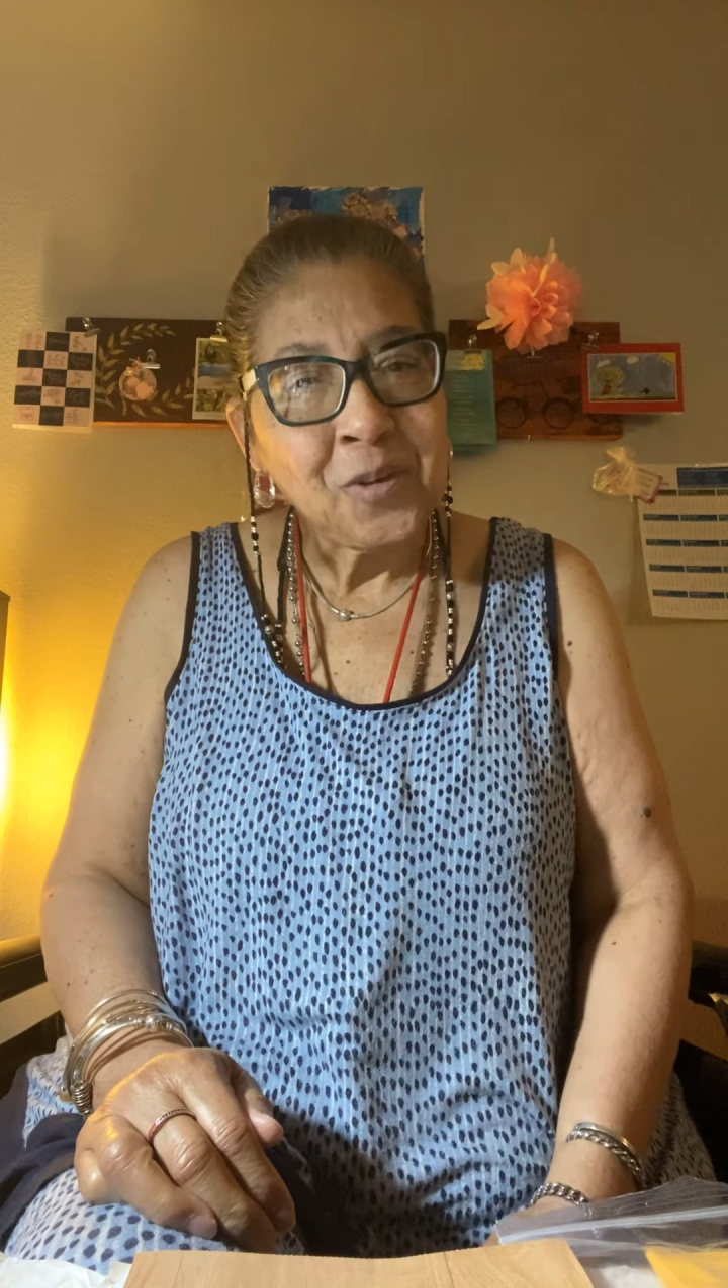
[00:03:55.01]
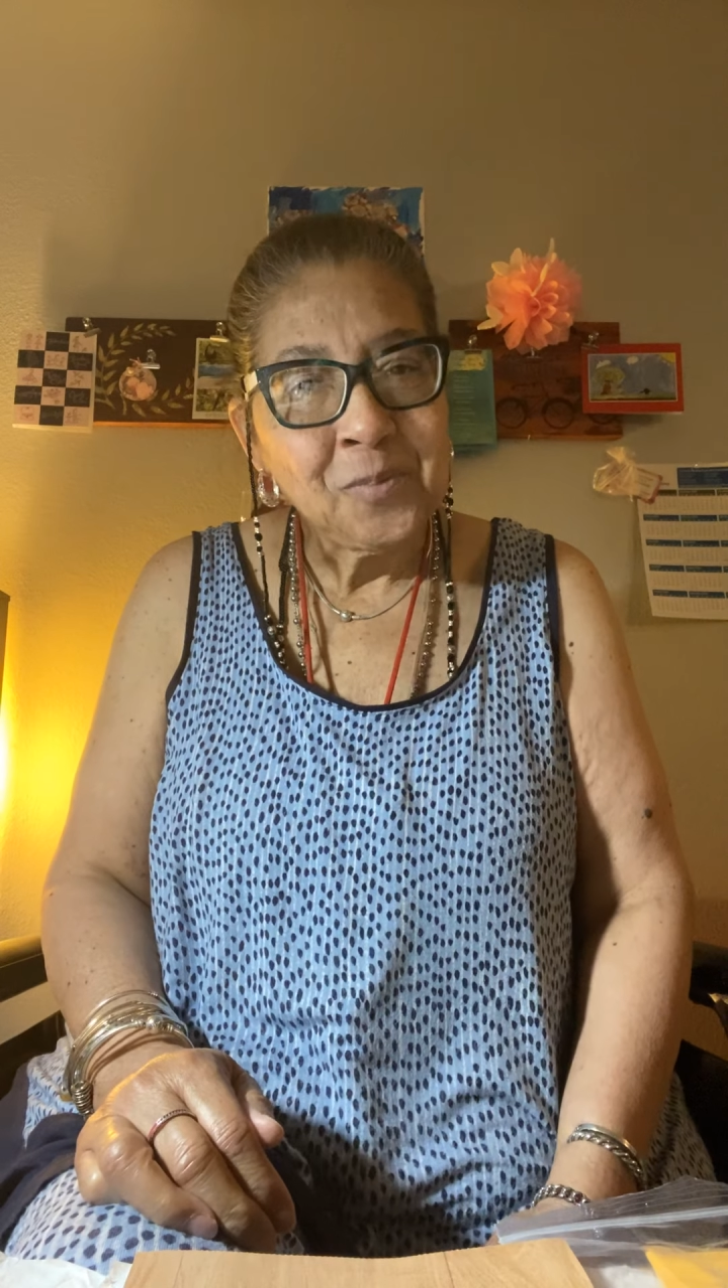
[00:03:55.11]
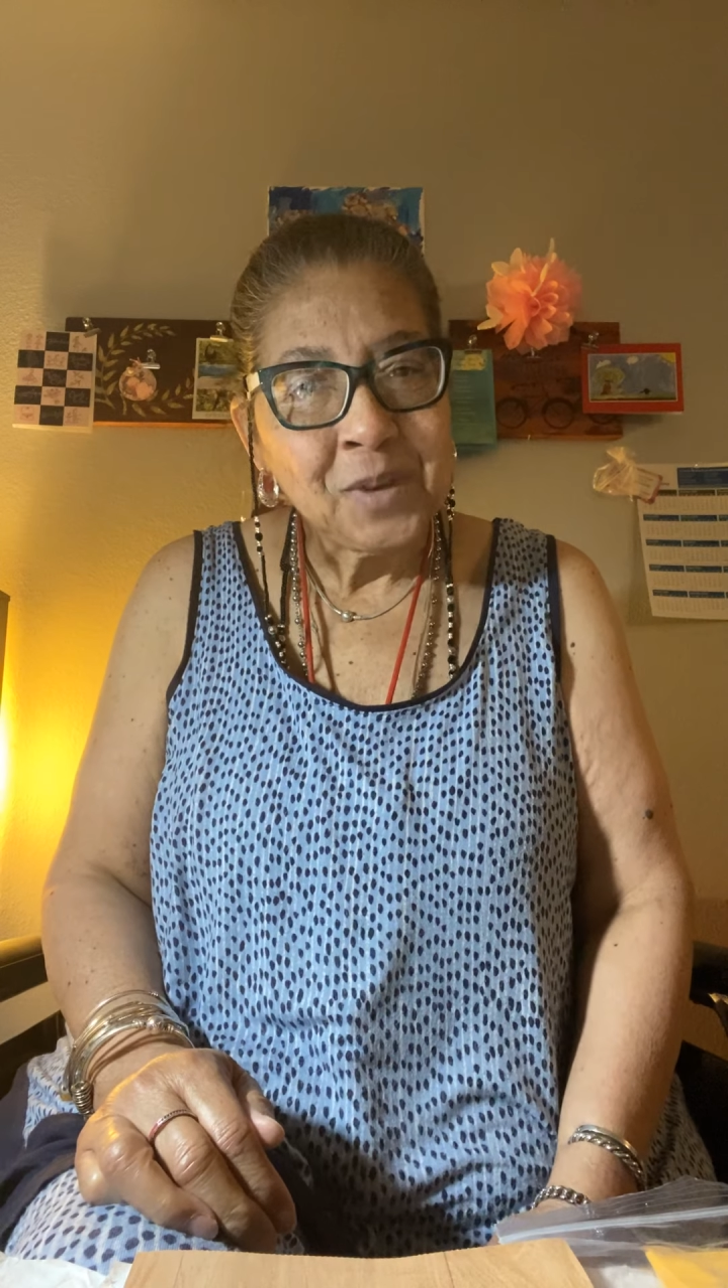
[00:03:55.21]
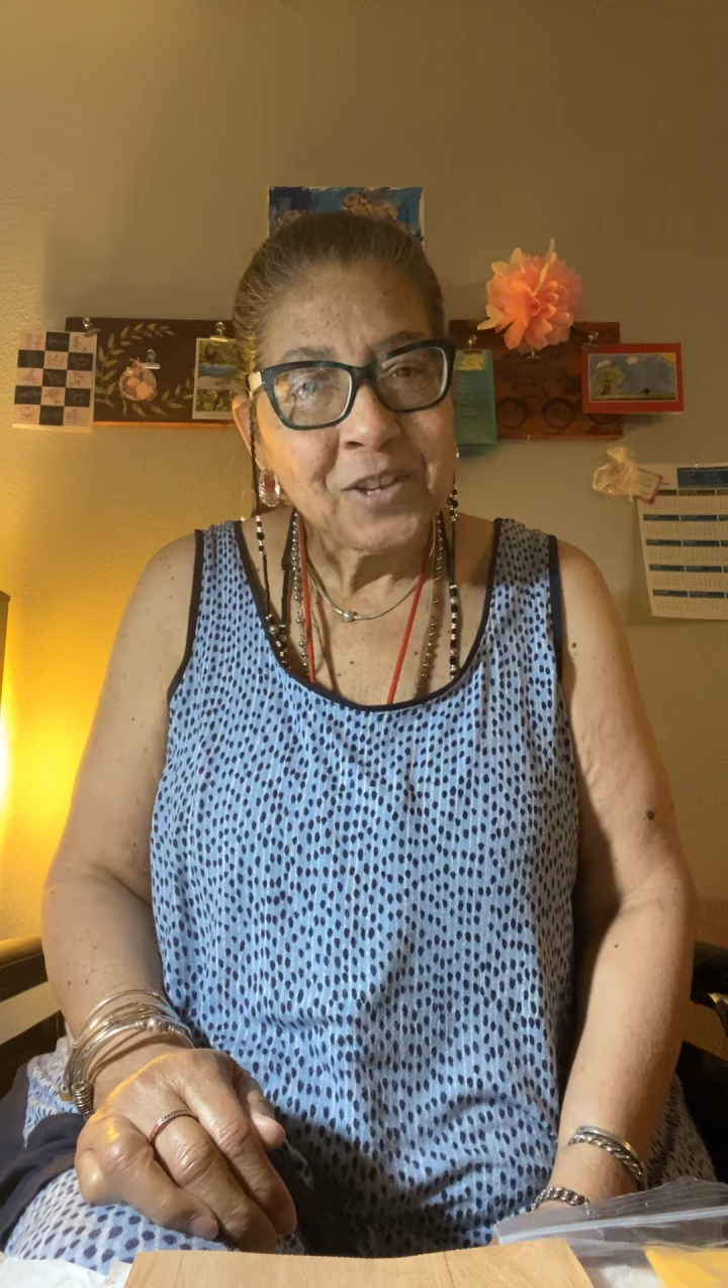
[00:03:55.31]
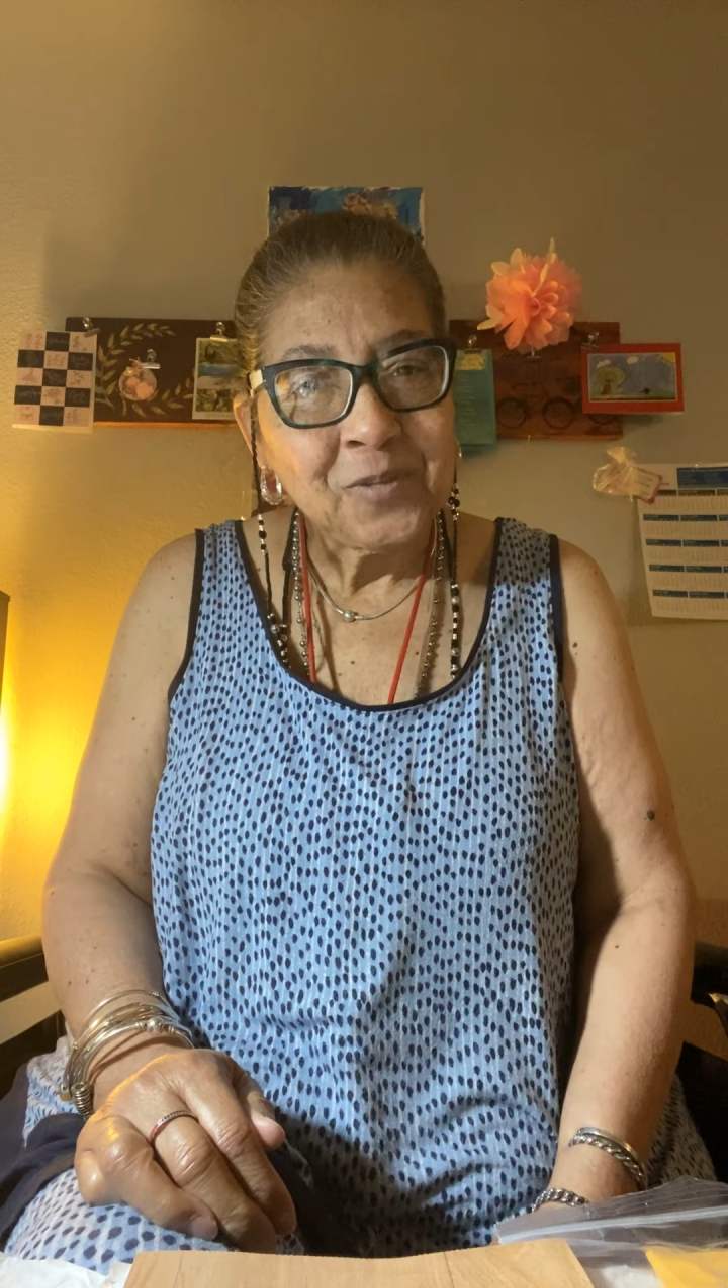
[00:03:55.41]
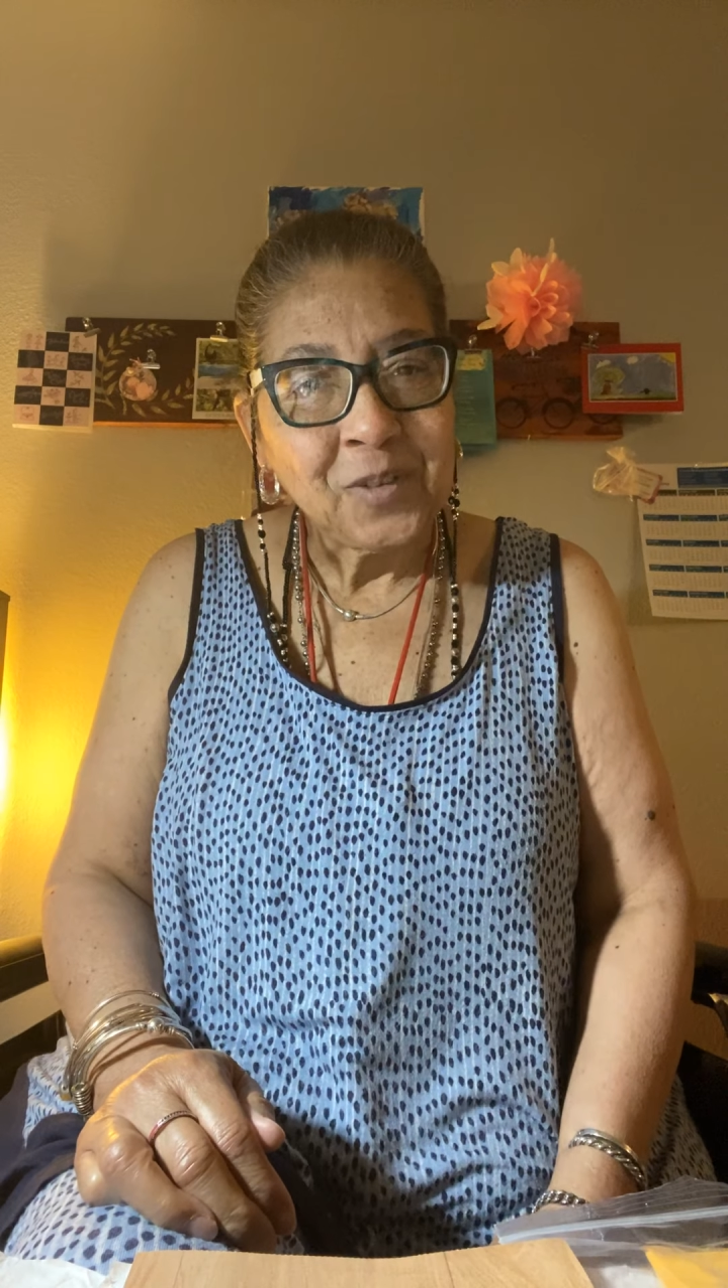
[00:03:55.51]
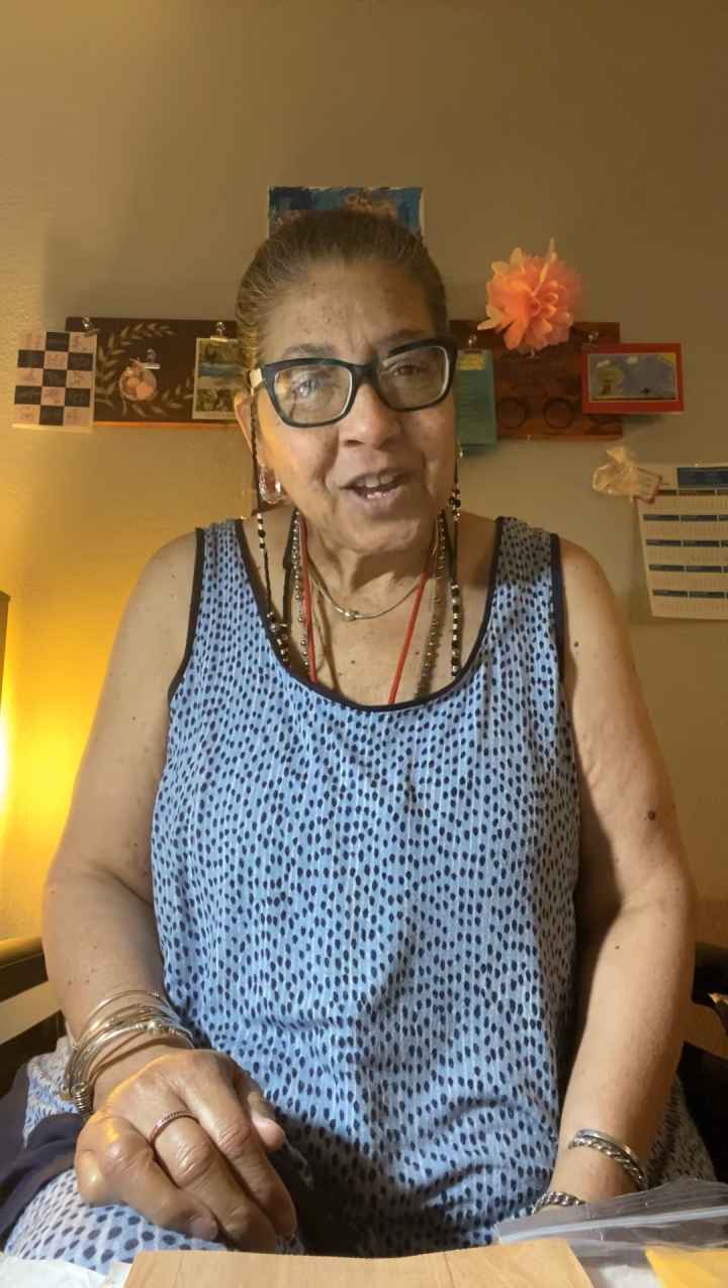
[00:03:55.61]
much for